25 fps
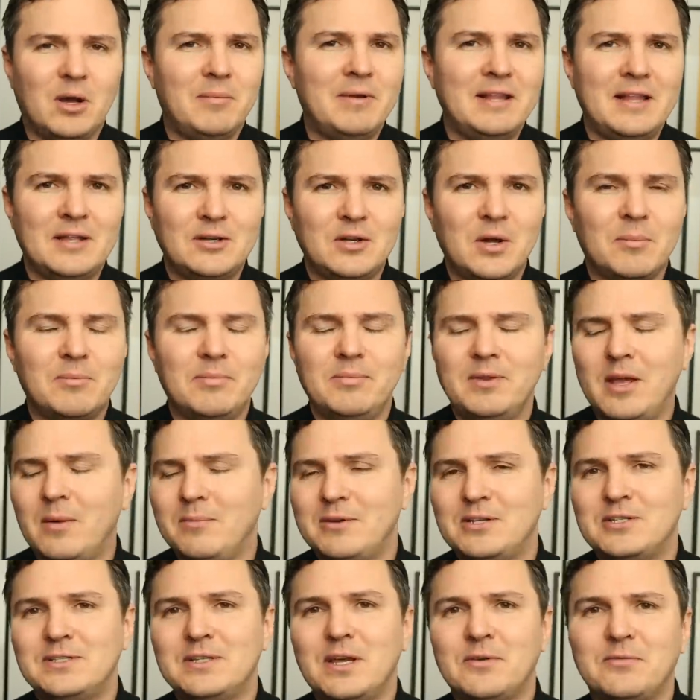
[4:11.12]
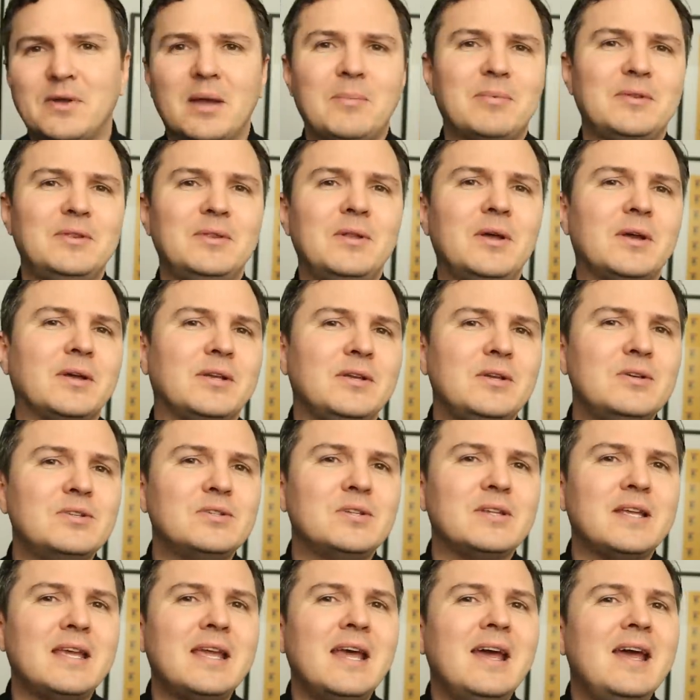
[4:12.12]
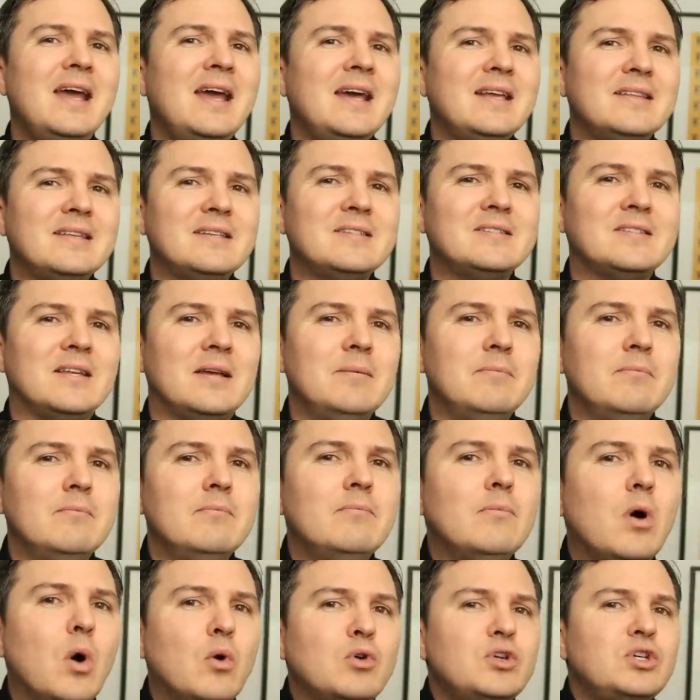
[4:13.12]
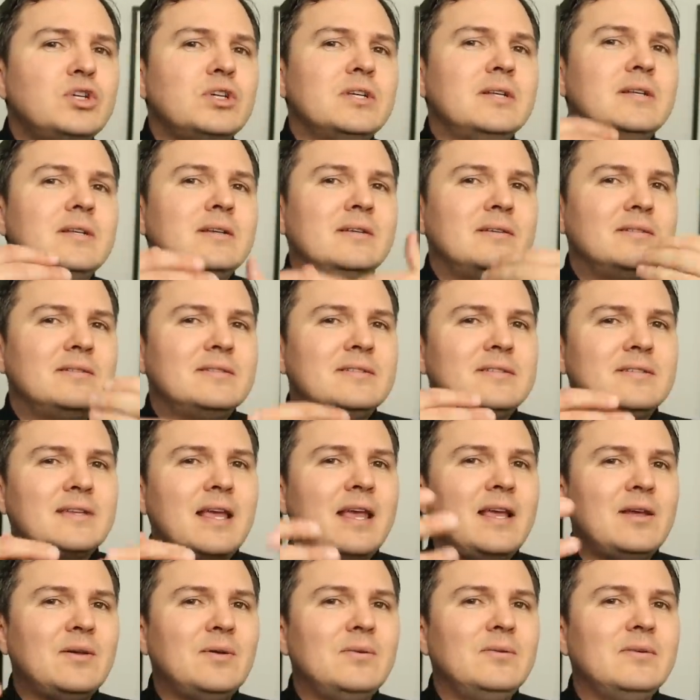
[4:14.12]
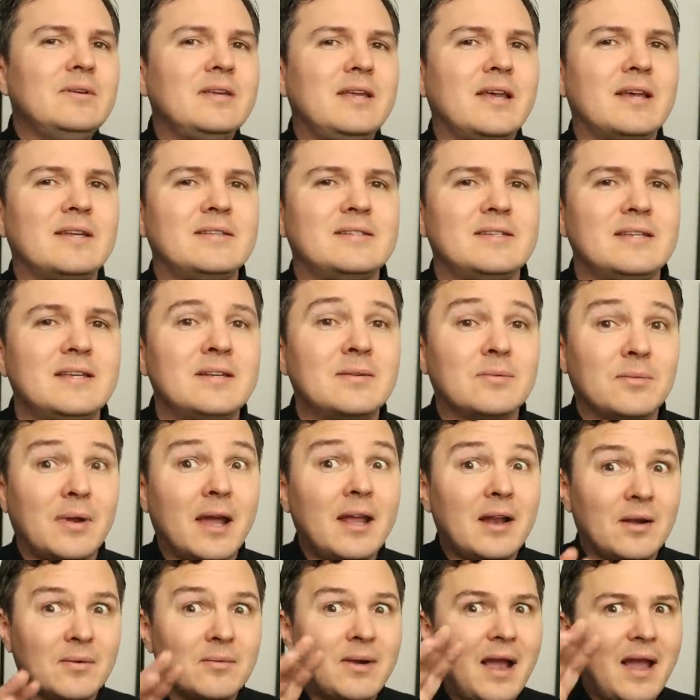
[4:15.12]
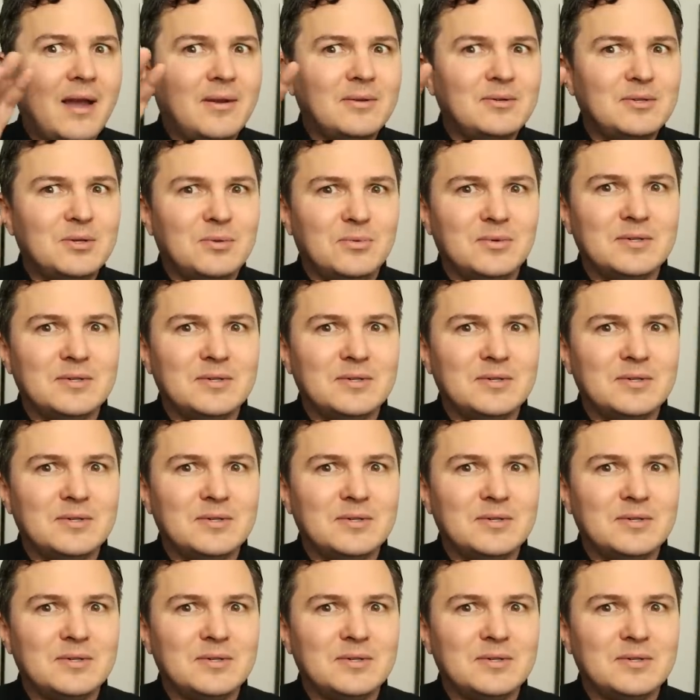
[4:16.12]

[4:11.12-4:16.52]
Don't beat yourself up. And look, usually this emotion cycle kicks in right around